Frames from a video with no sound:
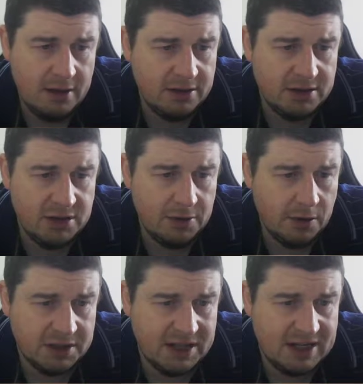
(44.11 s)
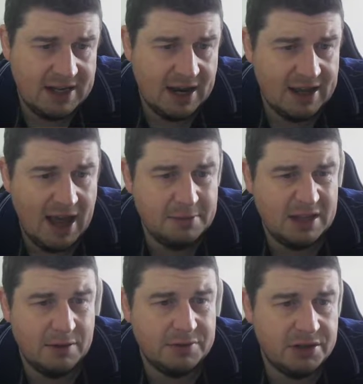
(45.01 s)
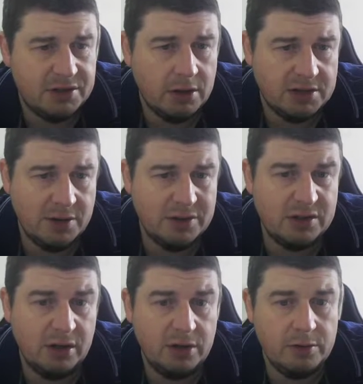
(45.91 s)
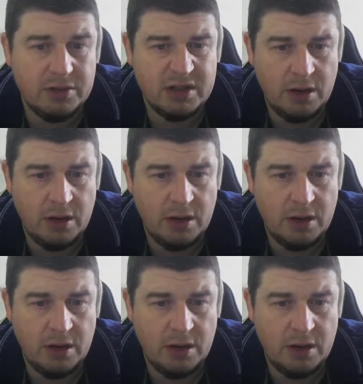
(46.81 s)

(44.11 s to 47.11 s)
Just 2 losses in 10 games, and that was to Sochaux and Toulouse.